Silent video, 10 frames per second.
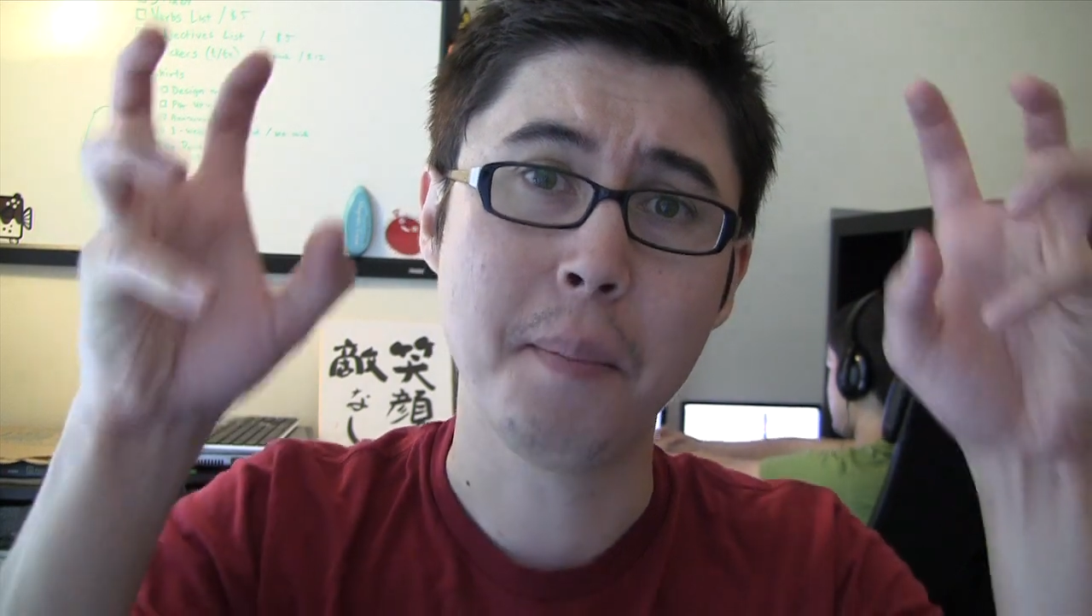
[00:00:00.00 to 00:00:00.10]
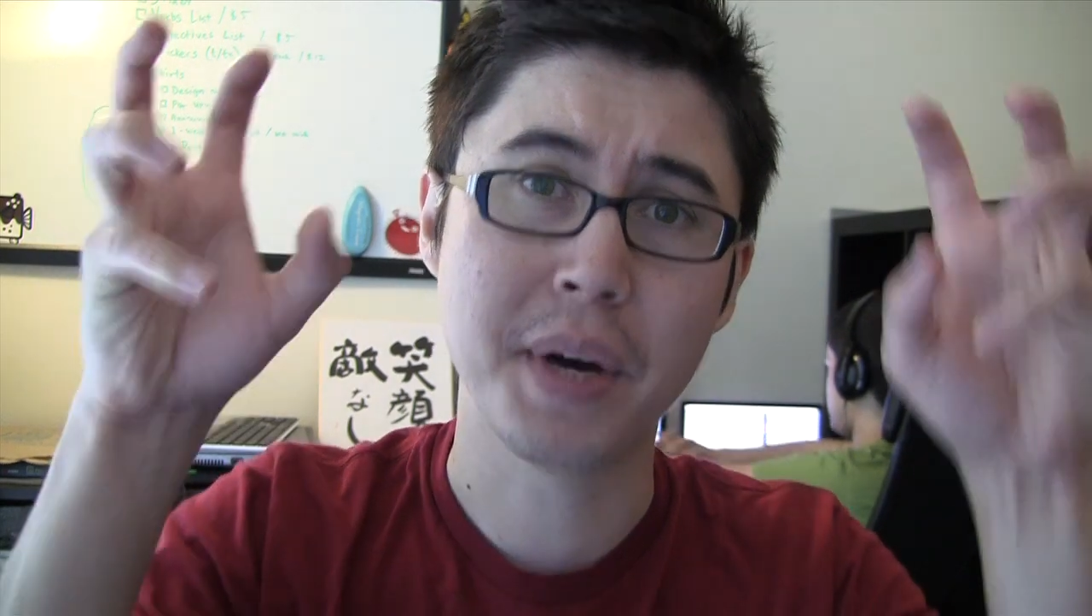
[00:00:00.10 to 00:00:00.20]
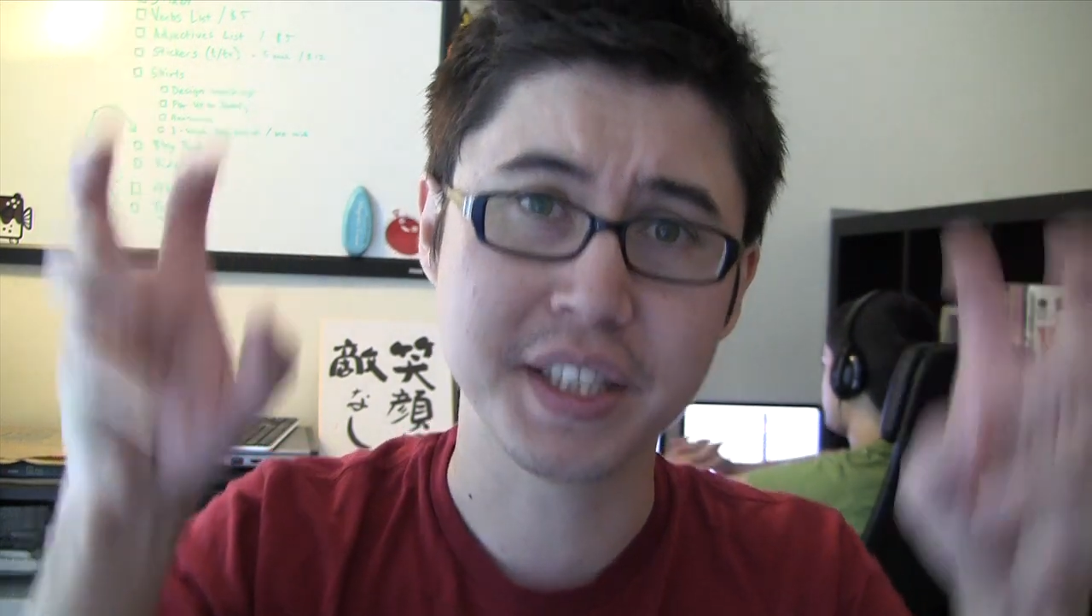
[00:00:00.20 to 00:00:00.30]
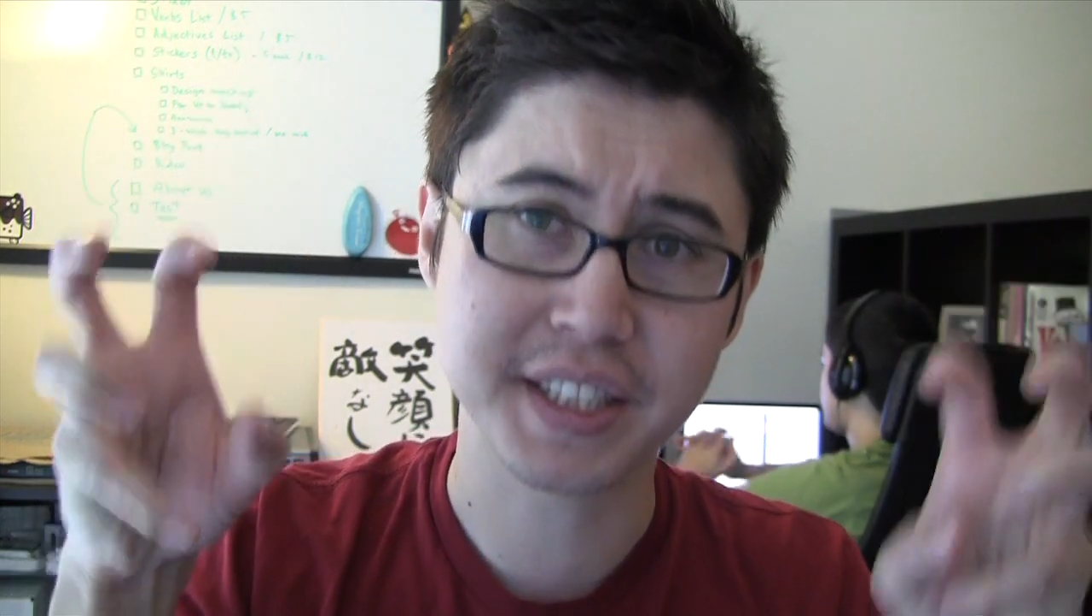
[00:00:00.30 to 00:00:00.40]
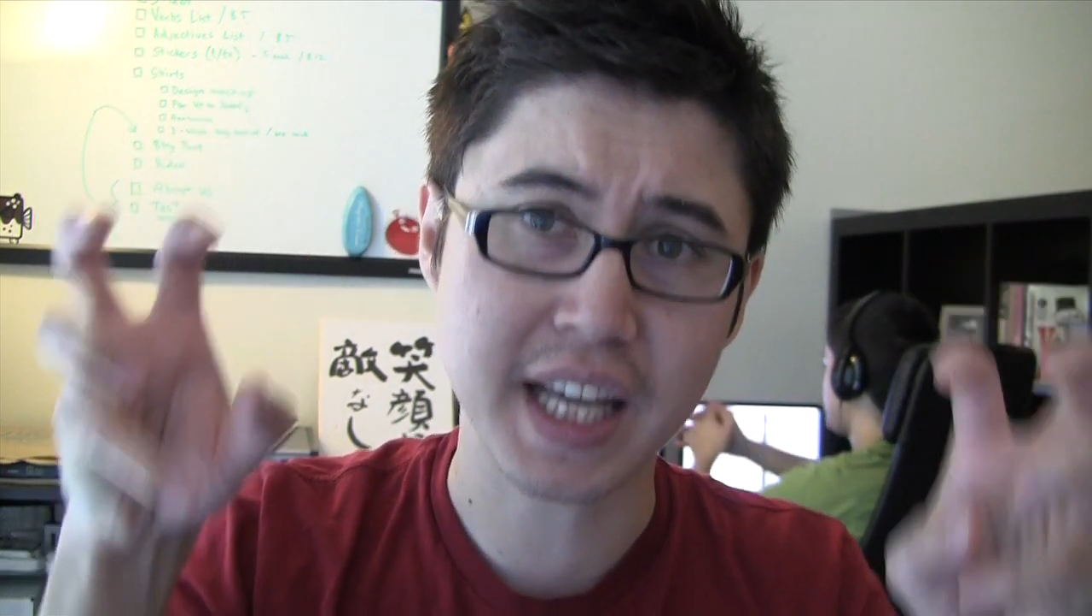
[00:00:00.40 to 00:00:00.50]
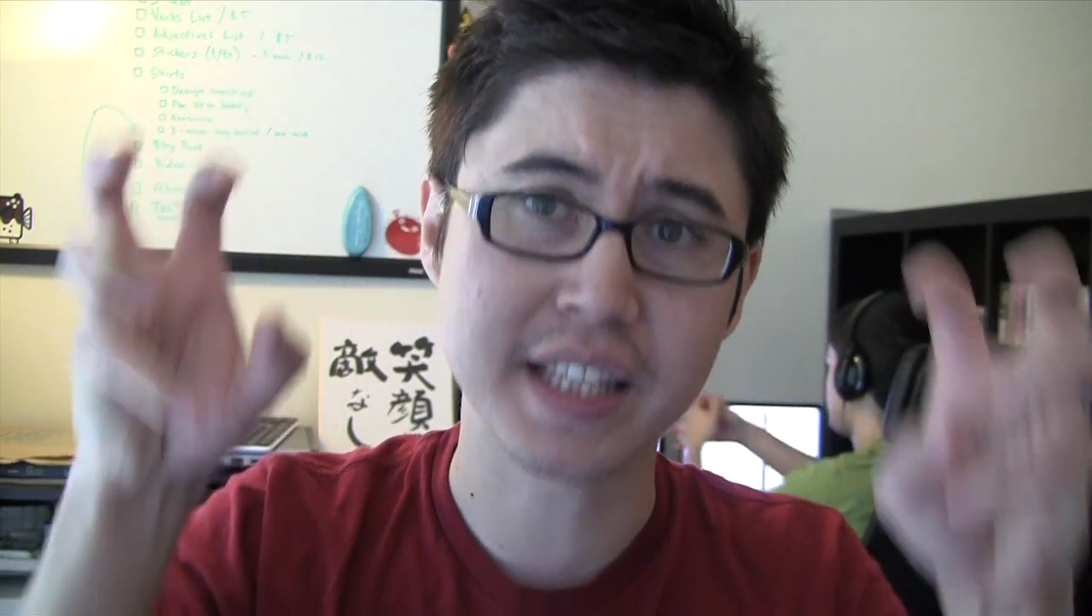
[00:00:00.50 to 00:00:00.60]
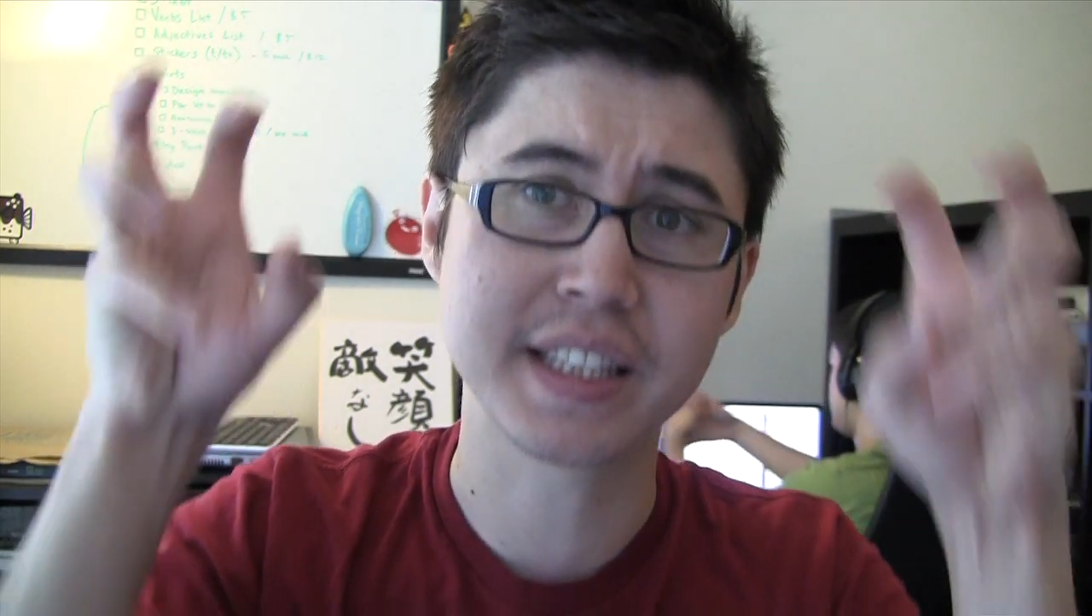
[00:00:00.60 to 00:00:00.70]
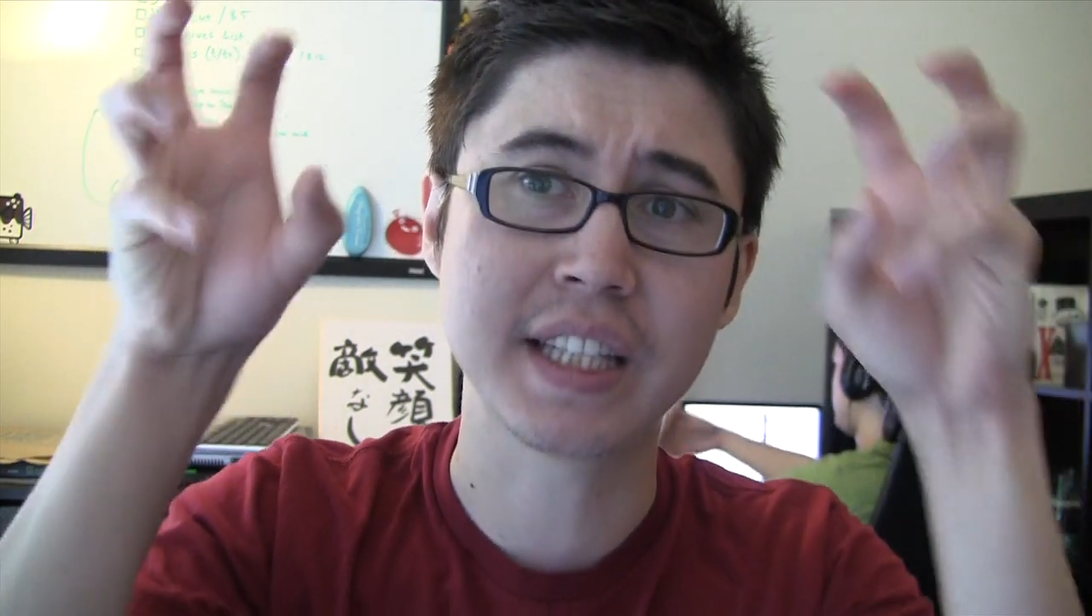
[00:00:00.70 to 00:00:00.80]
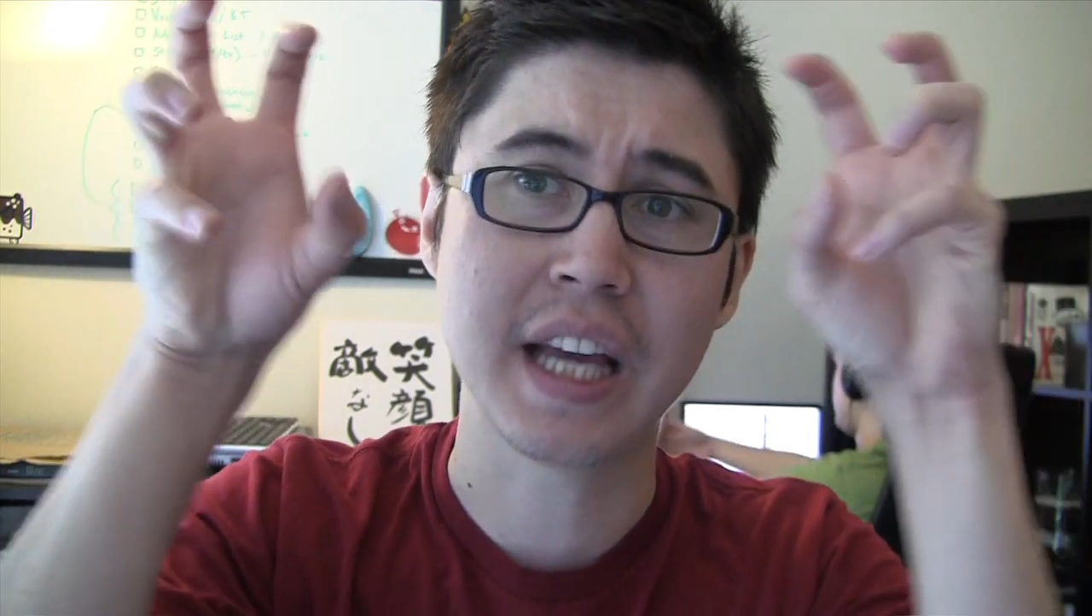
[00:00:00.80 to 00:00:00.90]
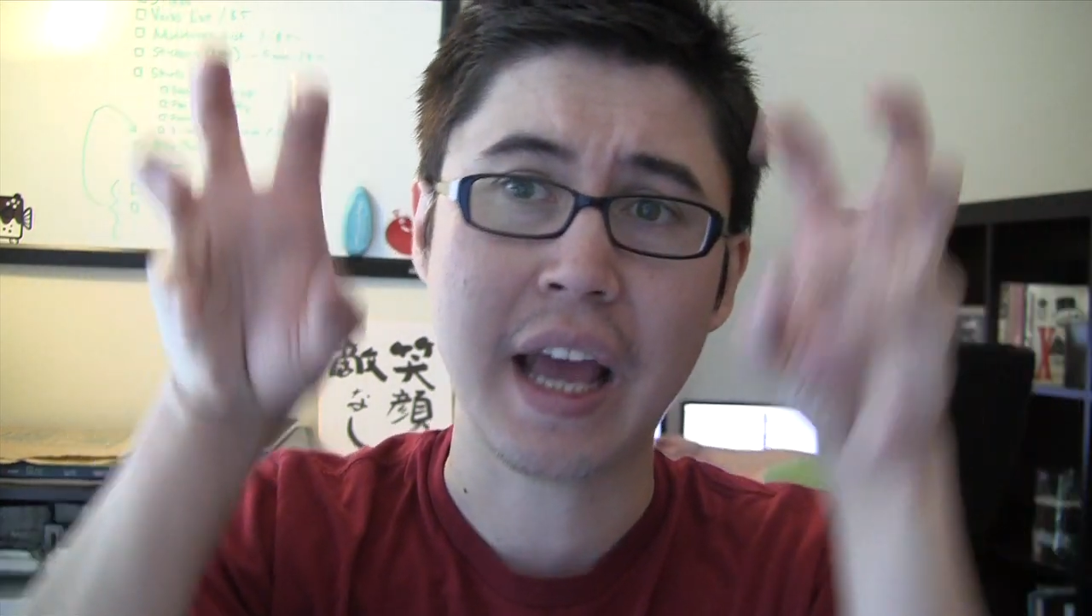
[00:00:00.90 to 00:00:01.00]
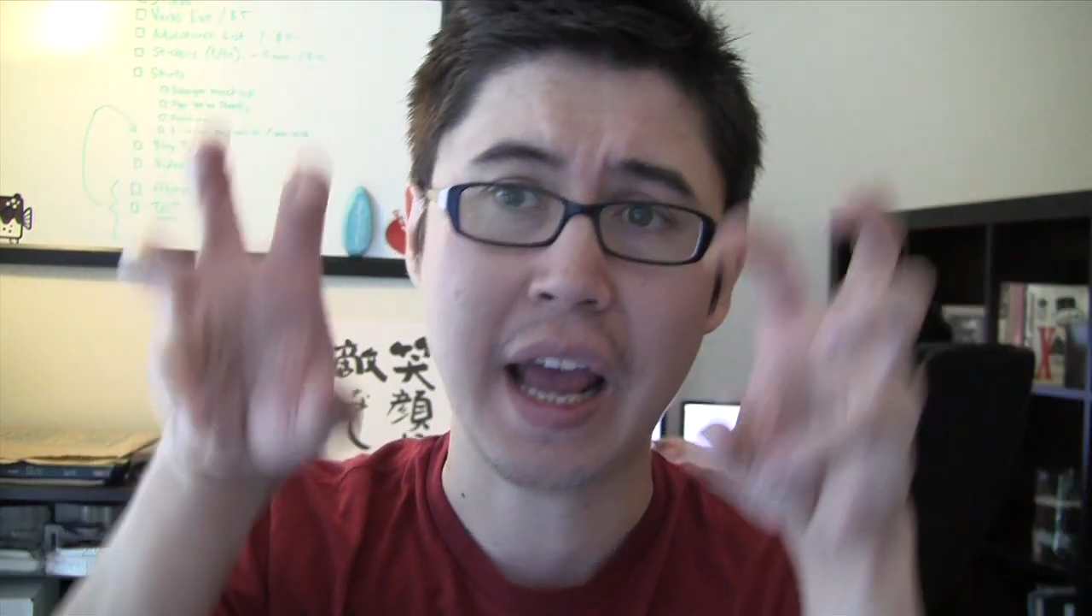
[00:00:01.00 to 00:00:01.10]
possessed